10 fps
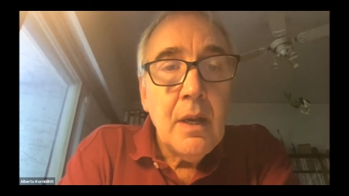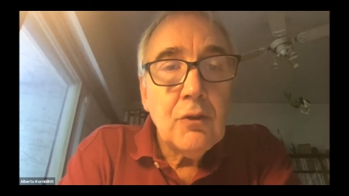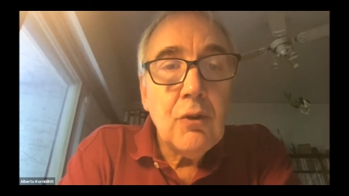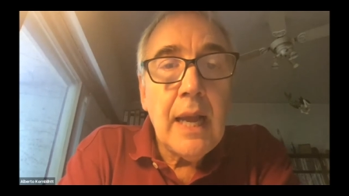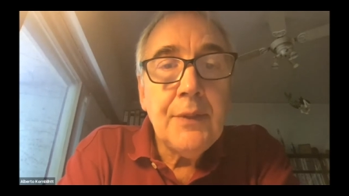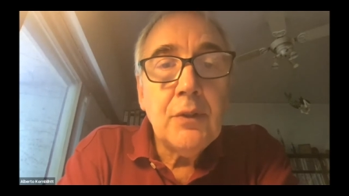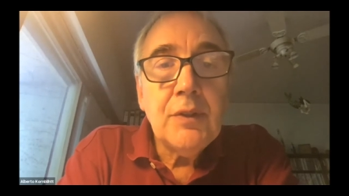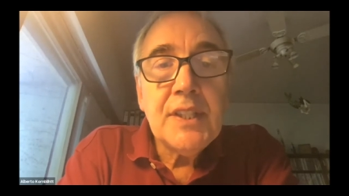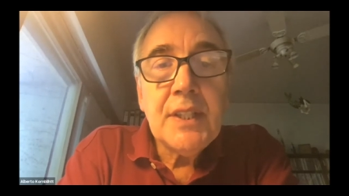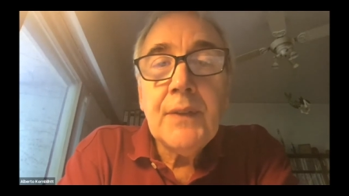Rolando
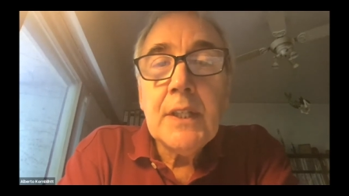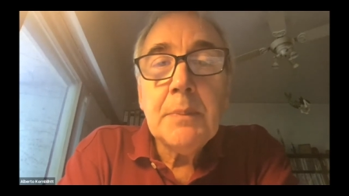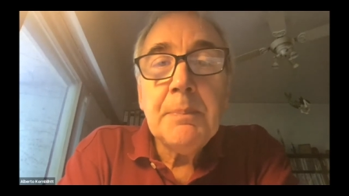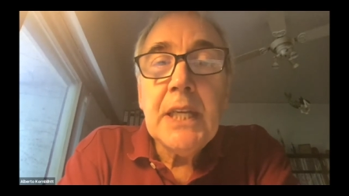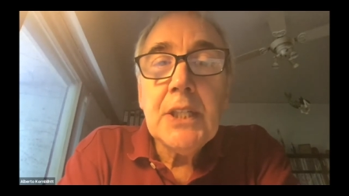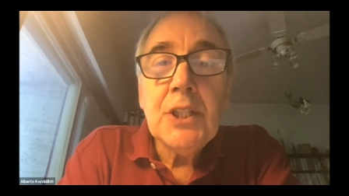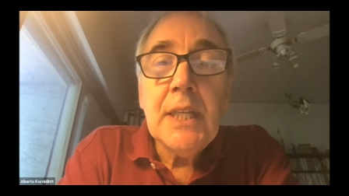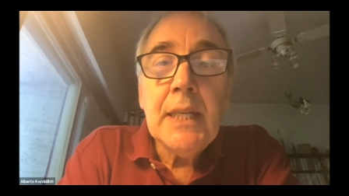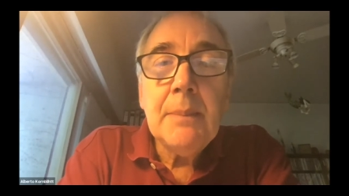received his PhD